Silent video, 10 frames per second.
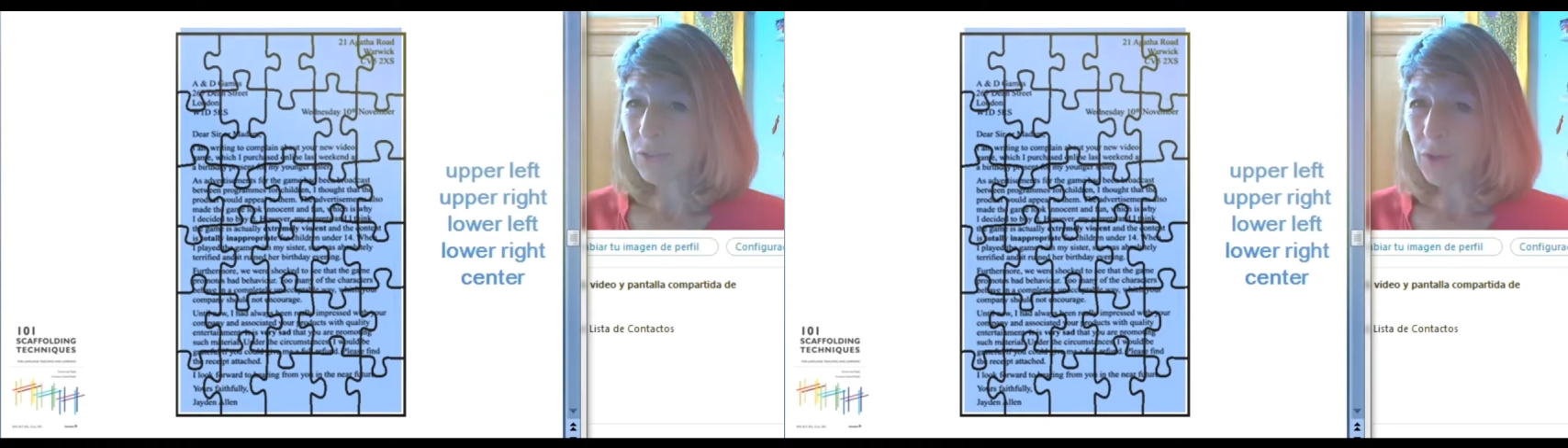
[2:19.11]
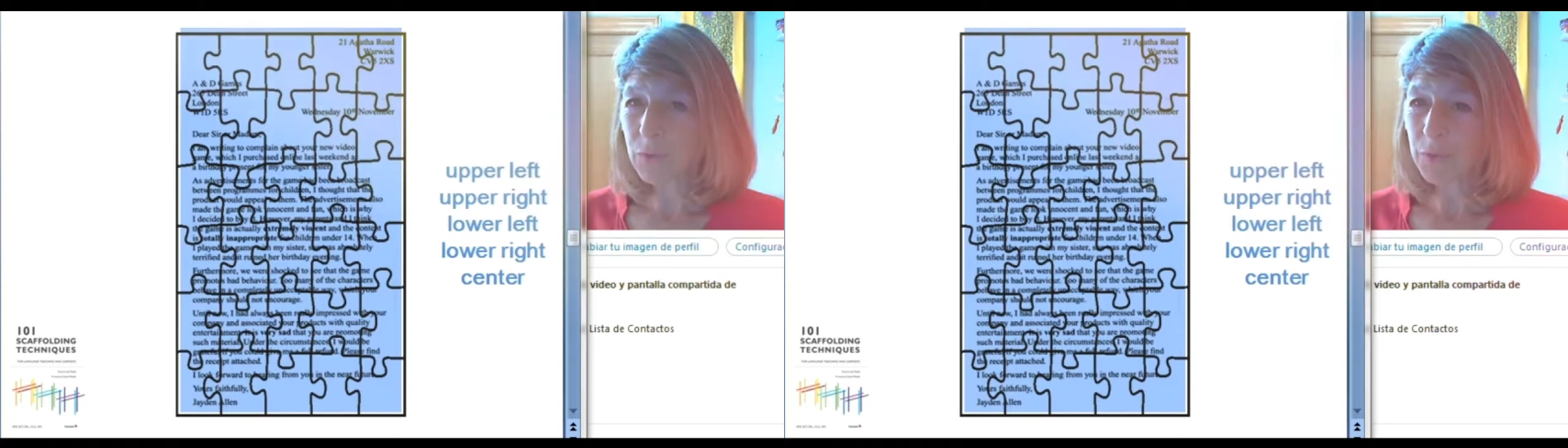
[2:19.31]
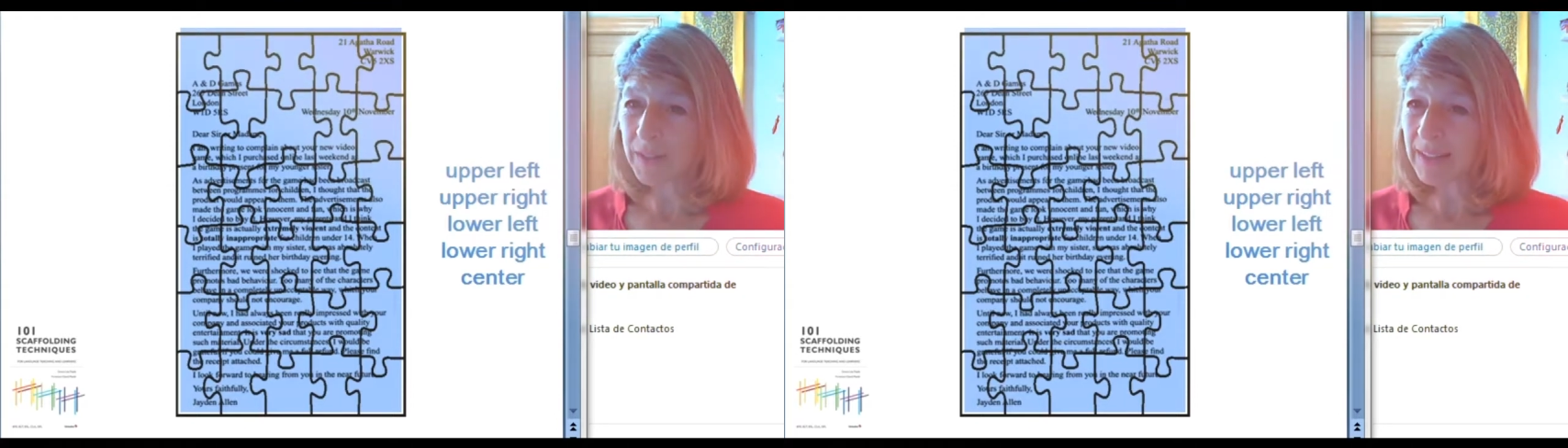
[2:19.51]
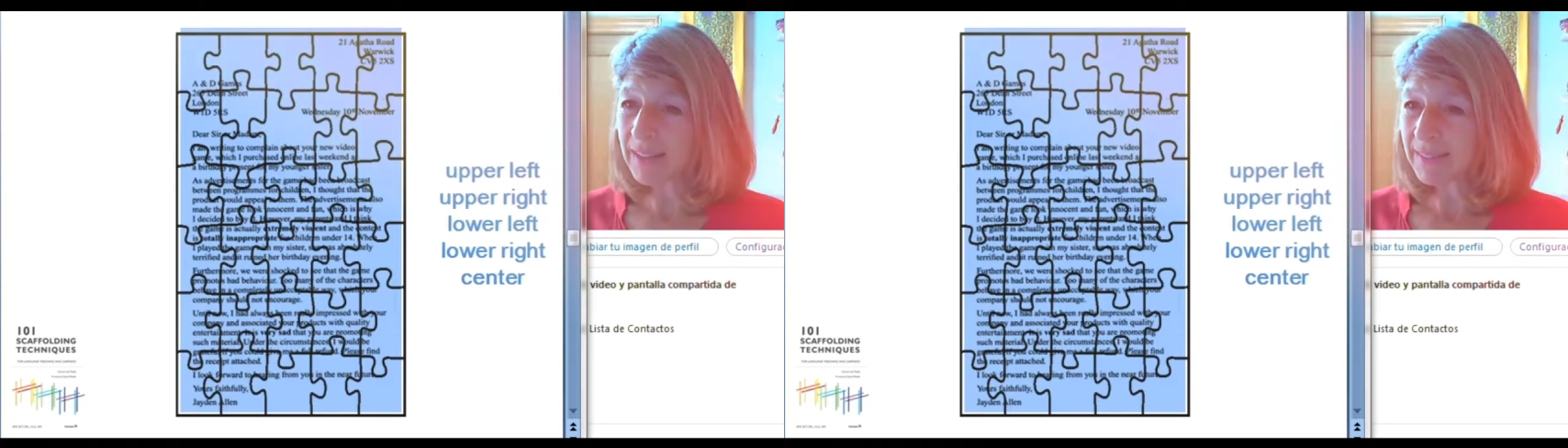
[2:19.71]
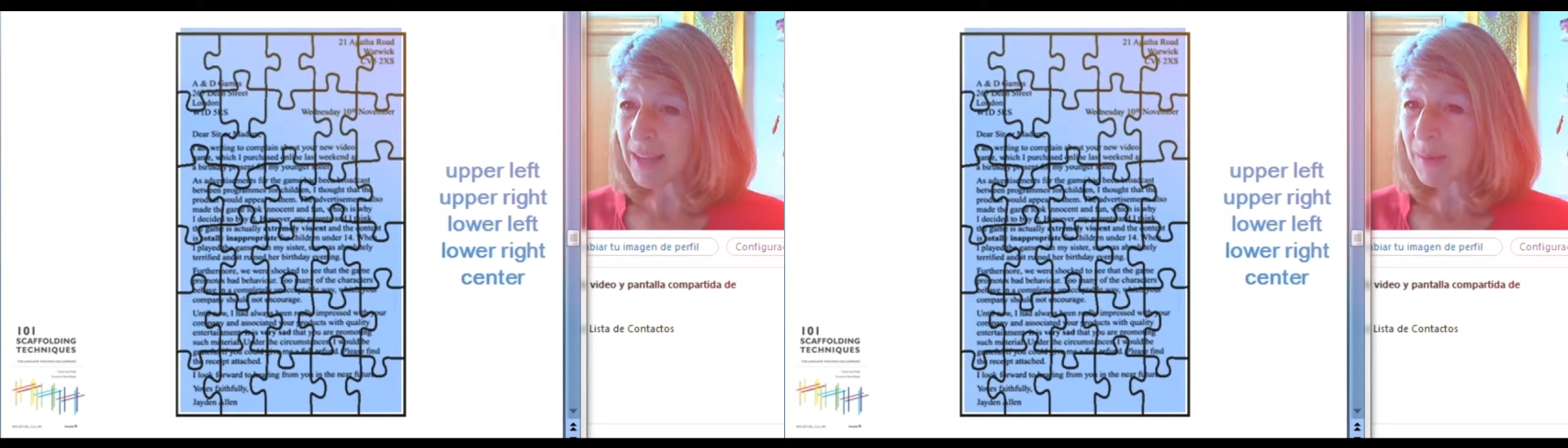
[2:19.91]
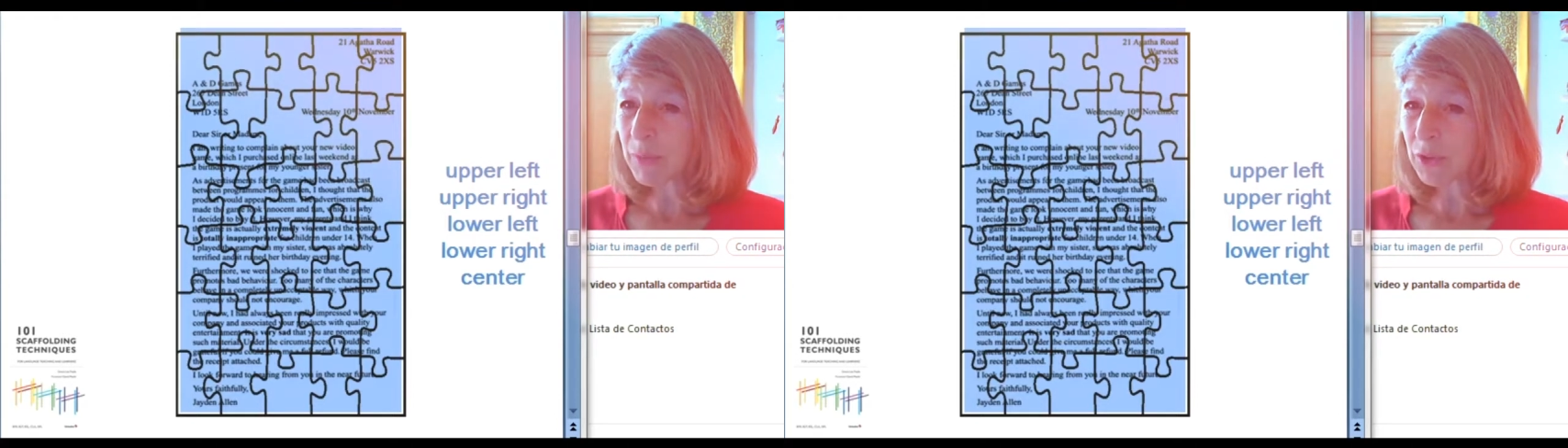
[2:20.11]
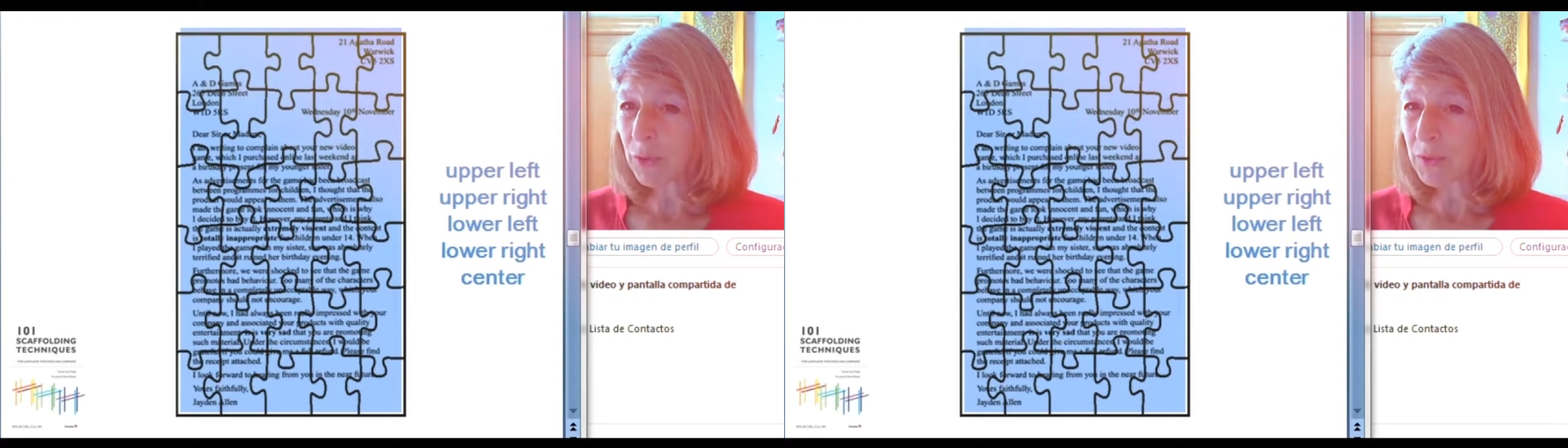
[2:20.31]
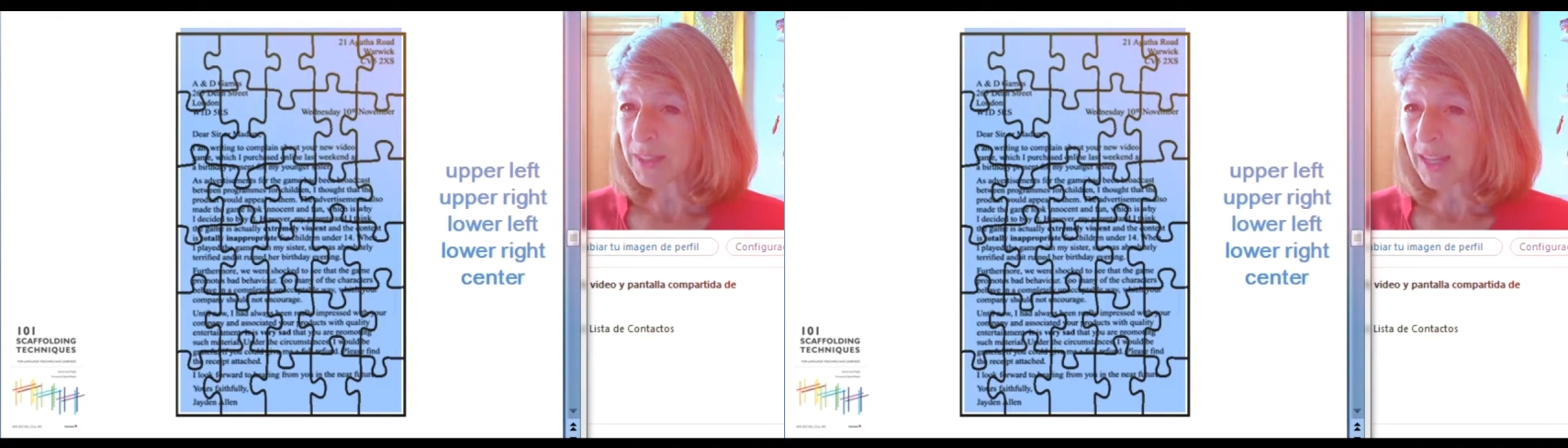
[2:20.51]
for any exam, they're going
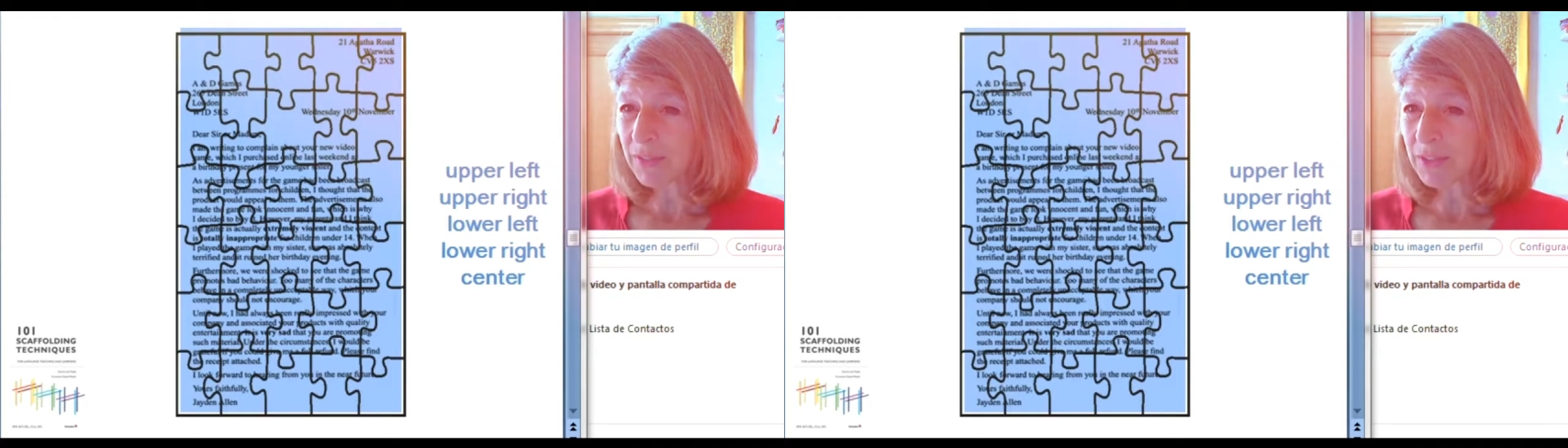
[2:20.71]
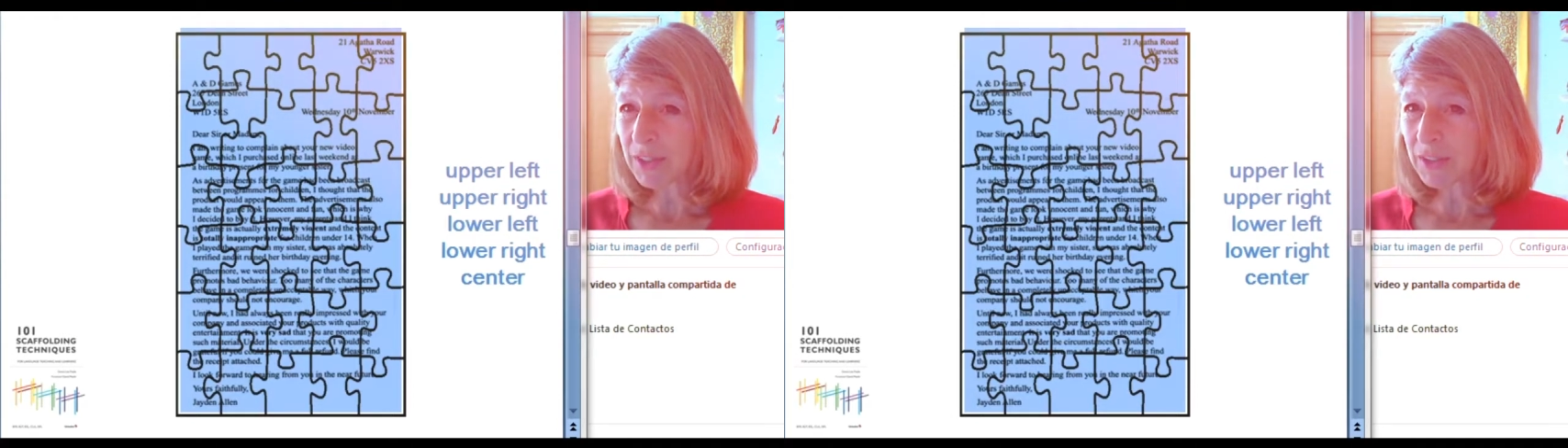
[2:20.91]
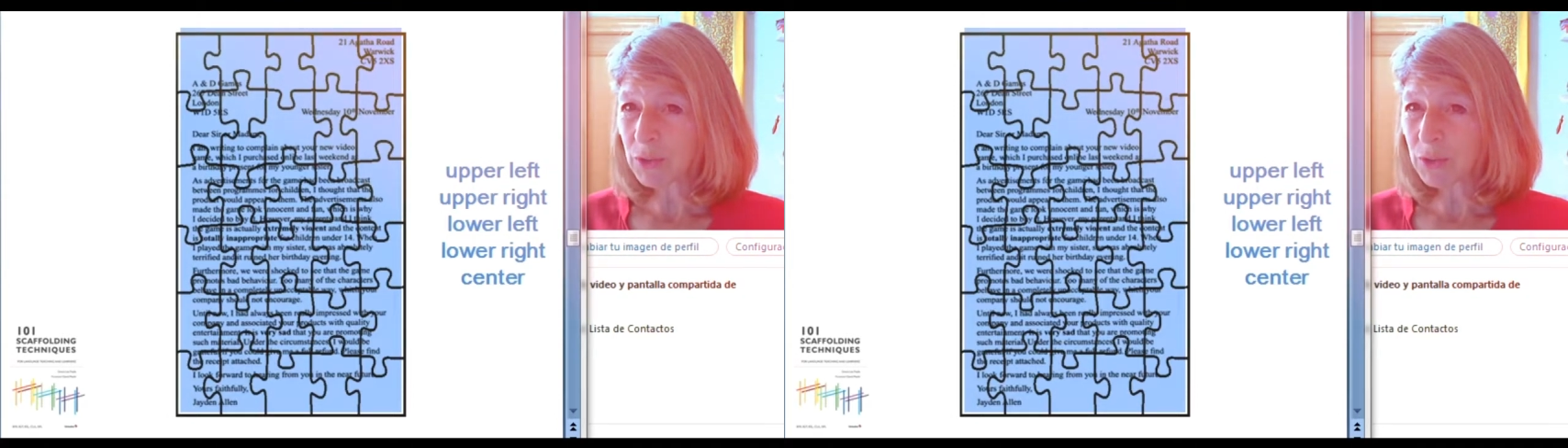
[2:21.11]
to have to use the